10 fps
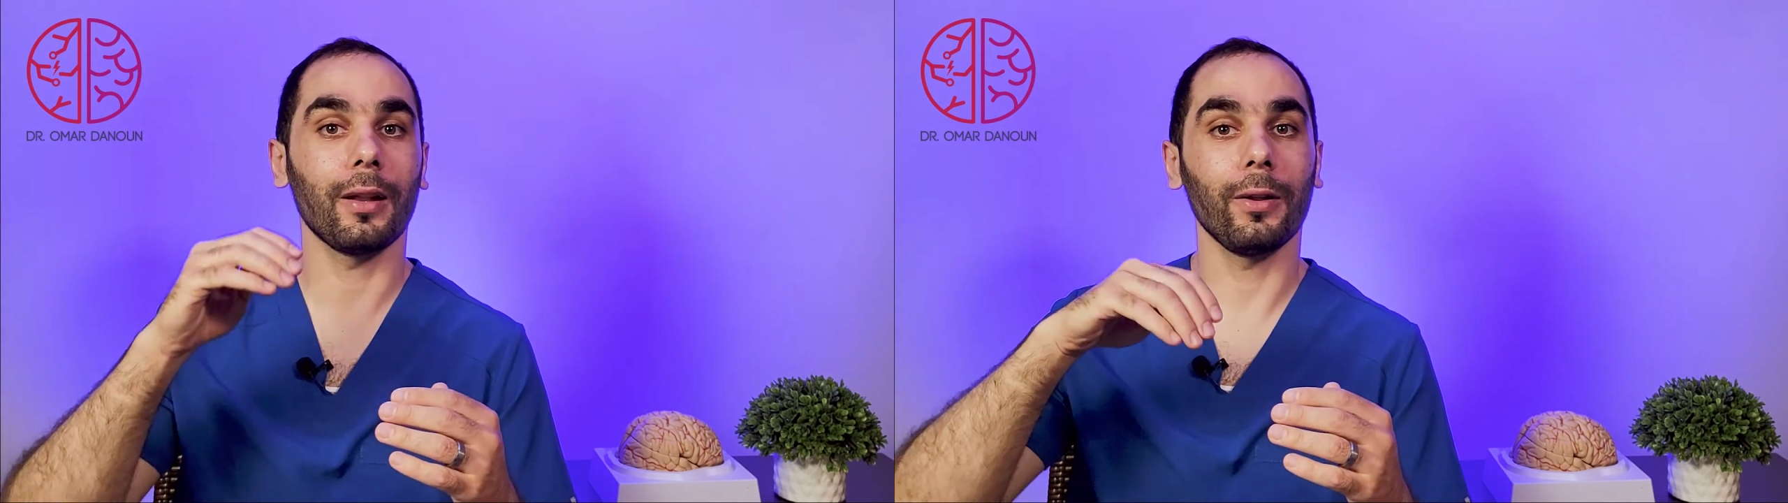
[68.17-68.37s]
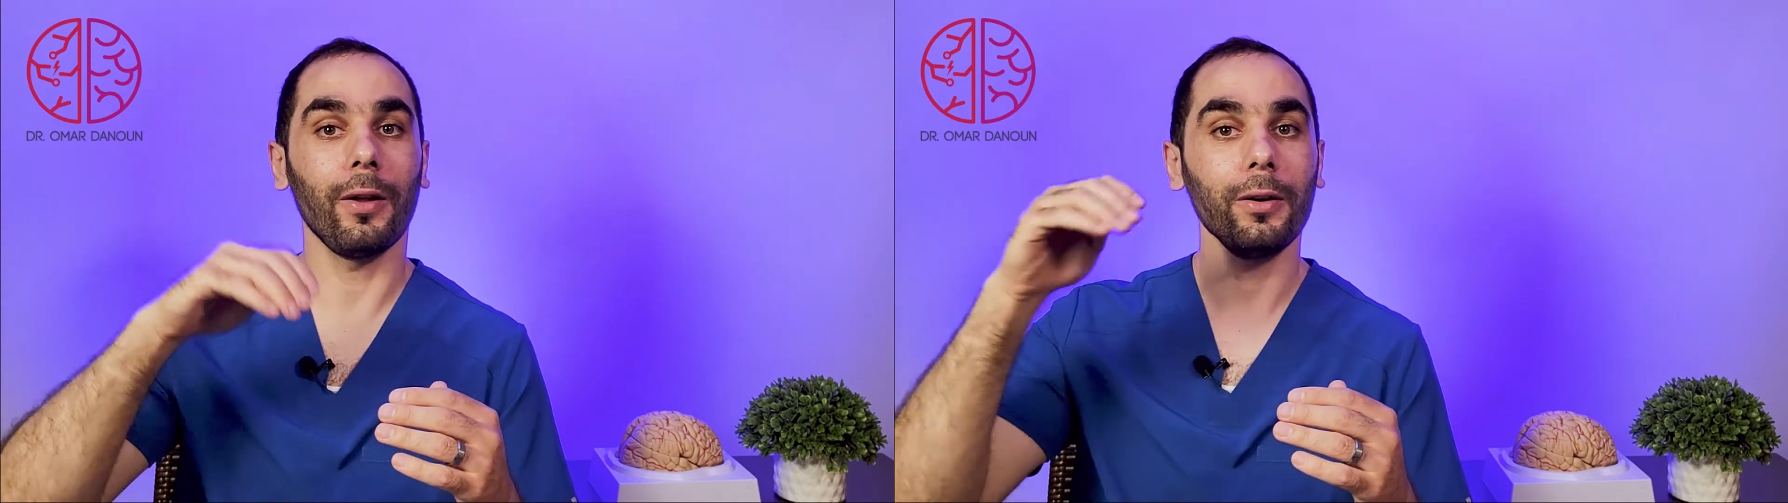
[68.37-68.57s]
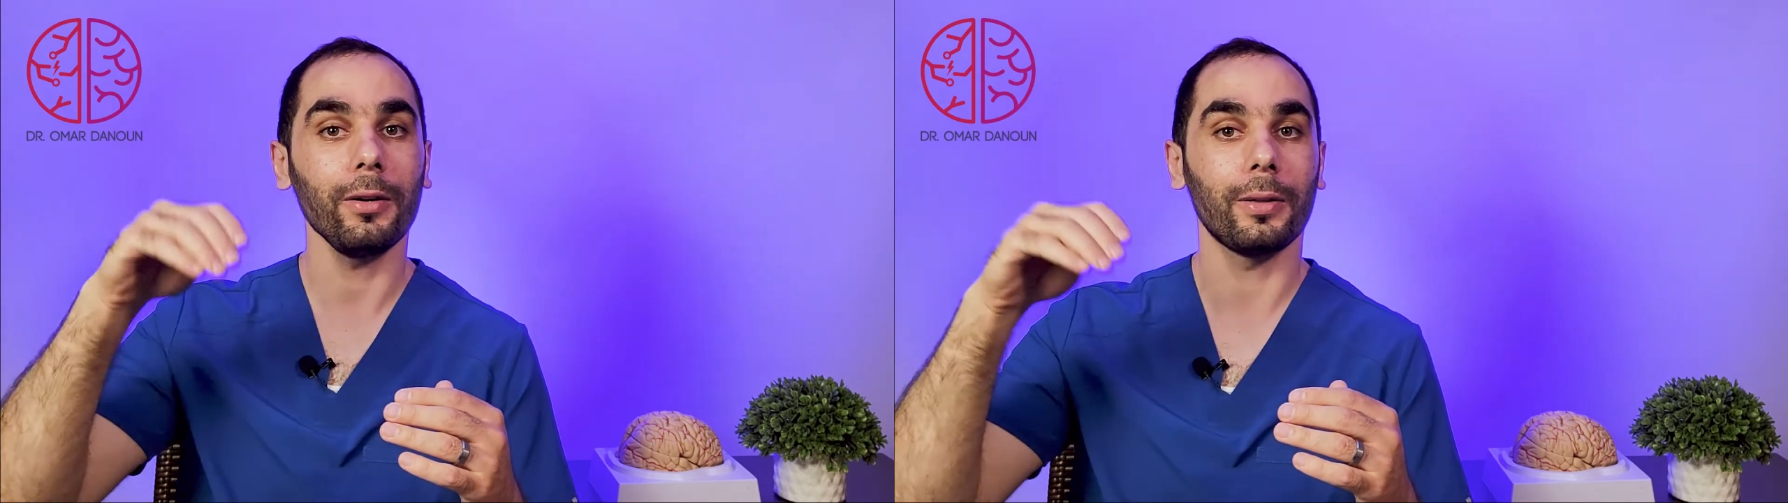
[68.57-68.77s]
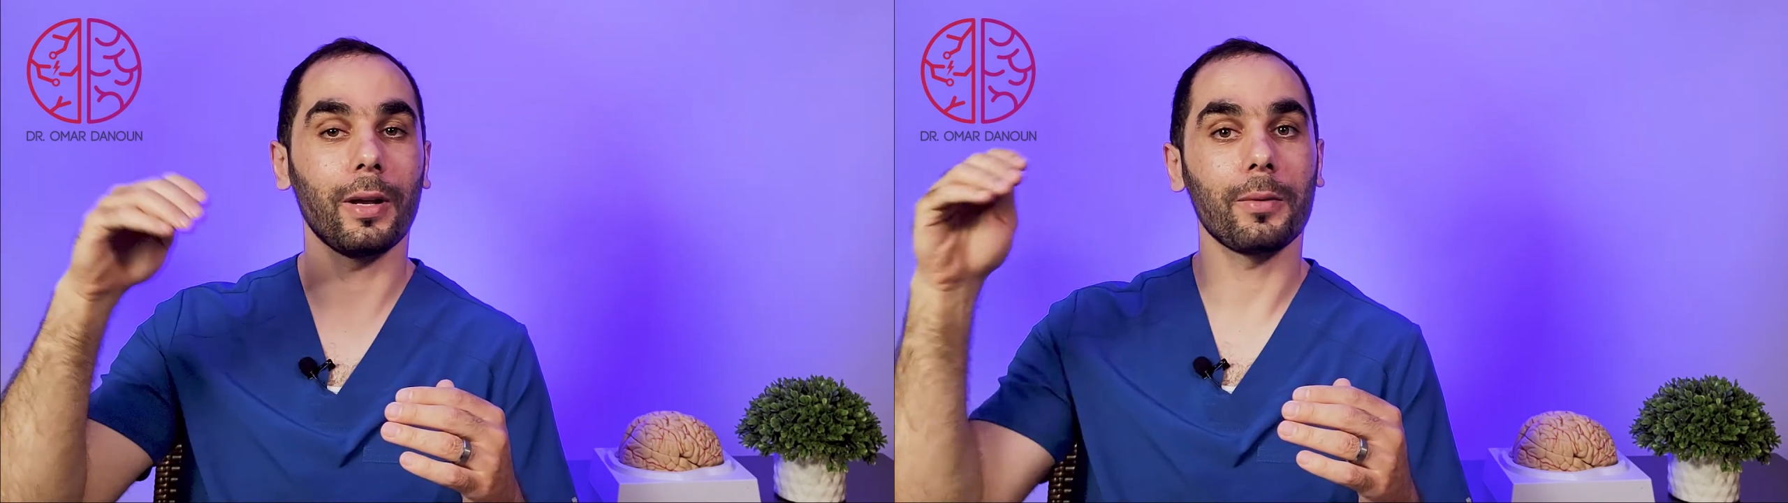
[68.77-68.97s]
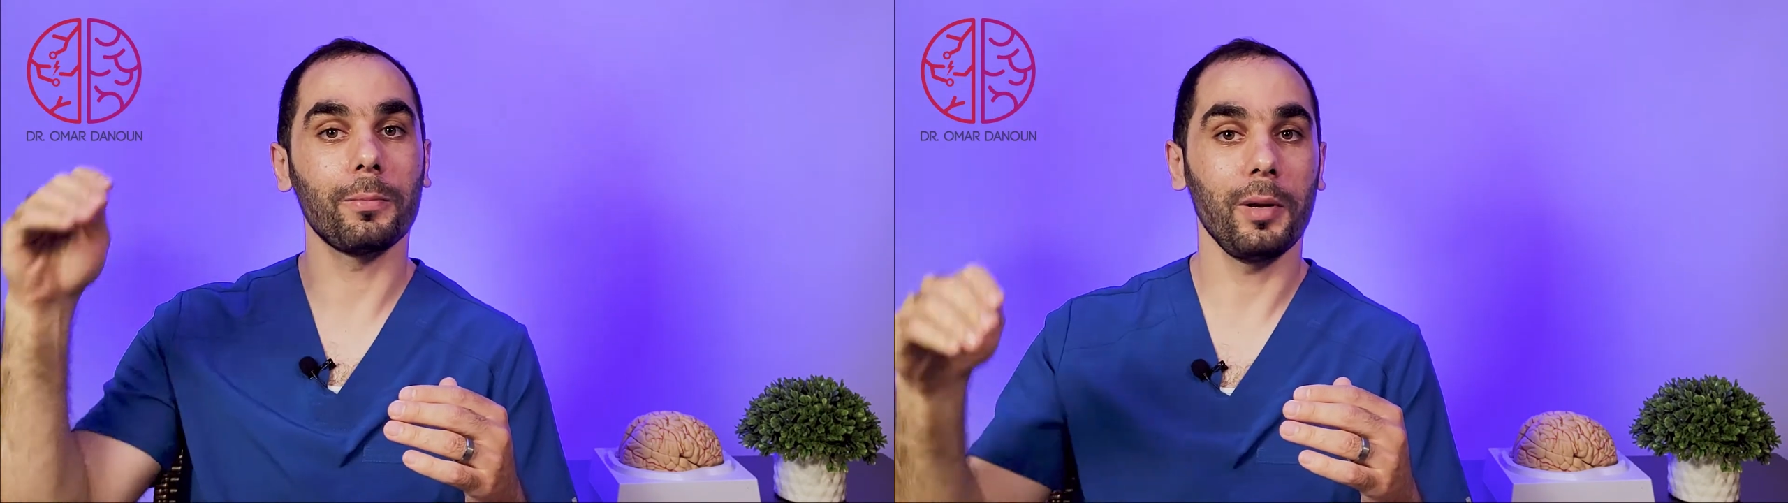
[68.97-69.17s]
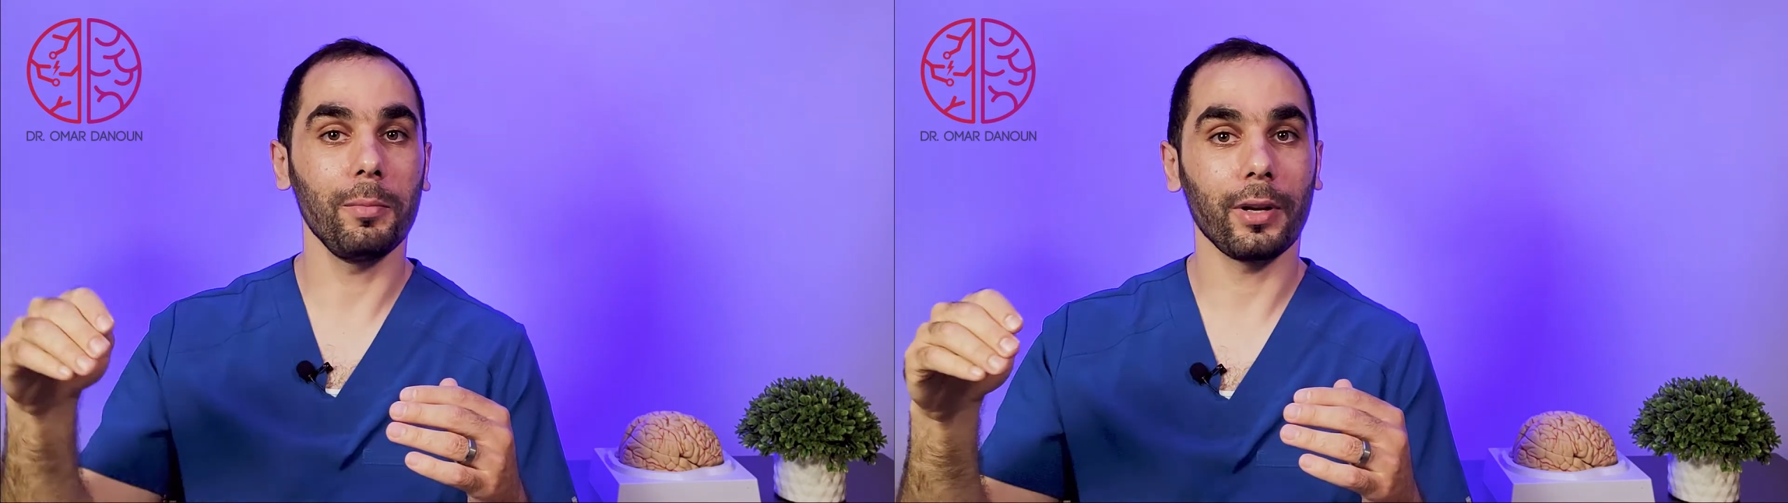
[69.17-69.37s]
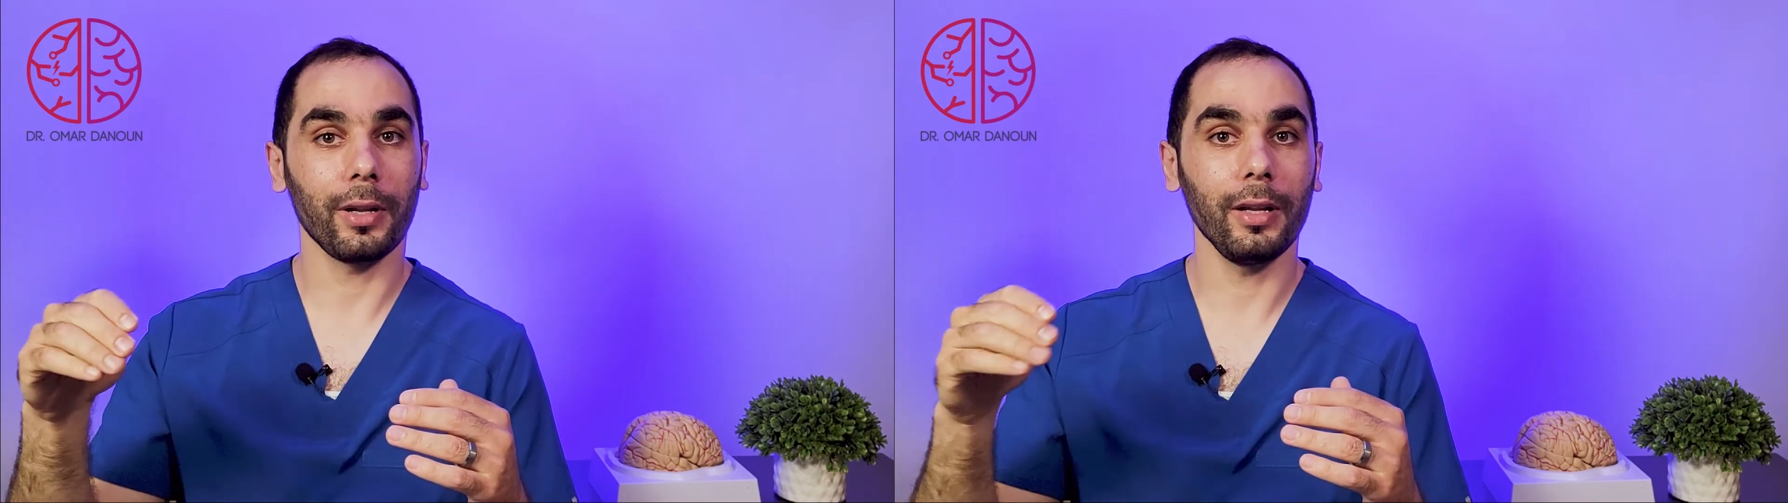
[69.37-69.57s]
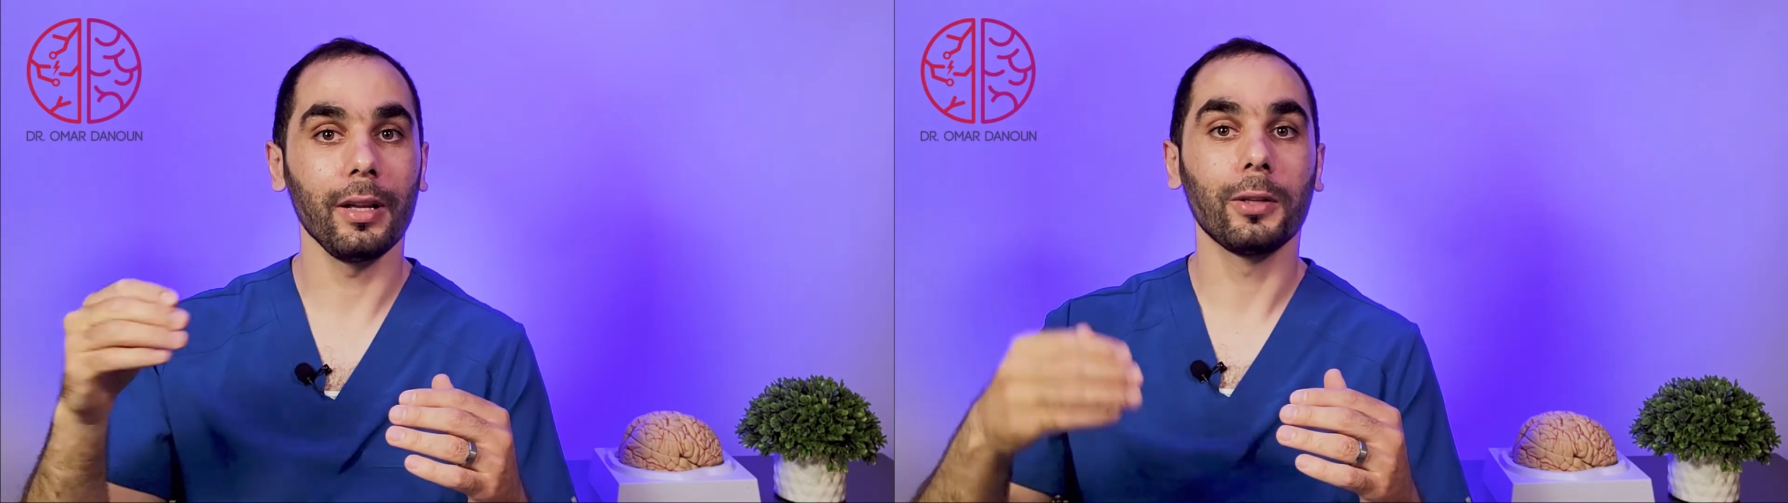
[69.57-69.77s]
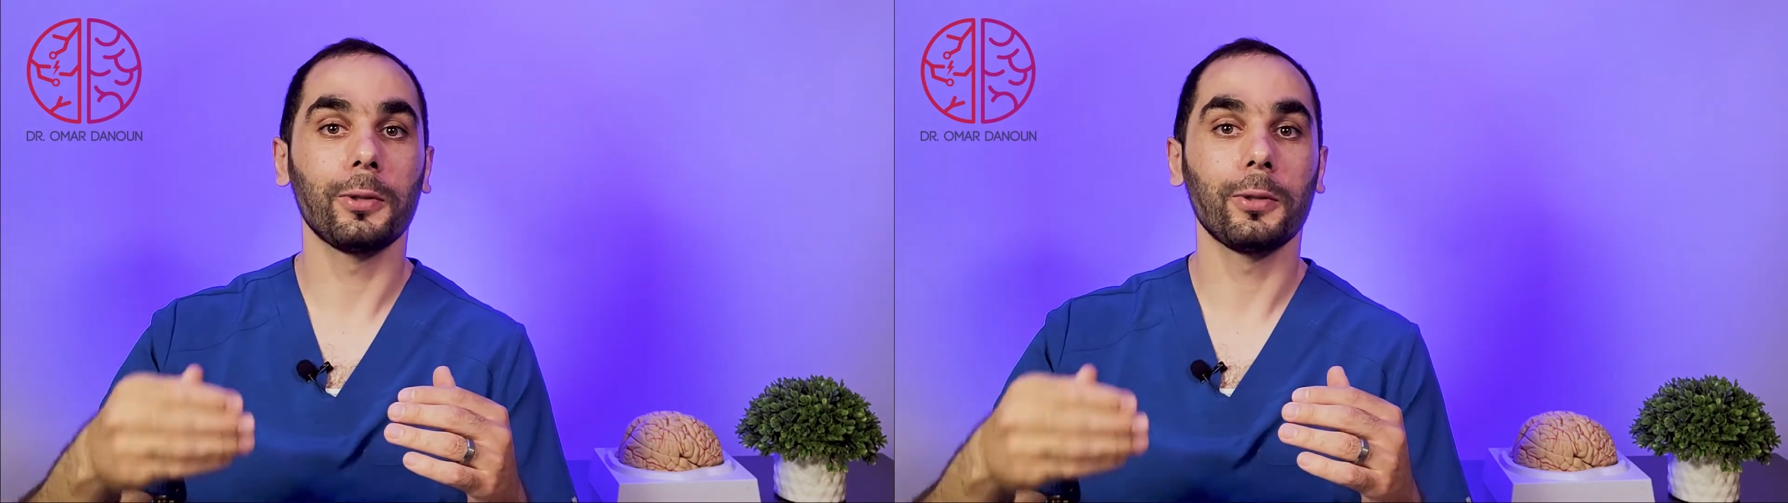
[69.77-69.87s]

long-term memory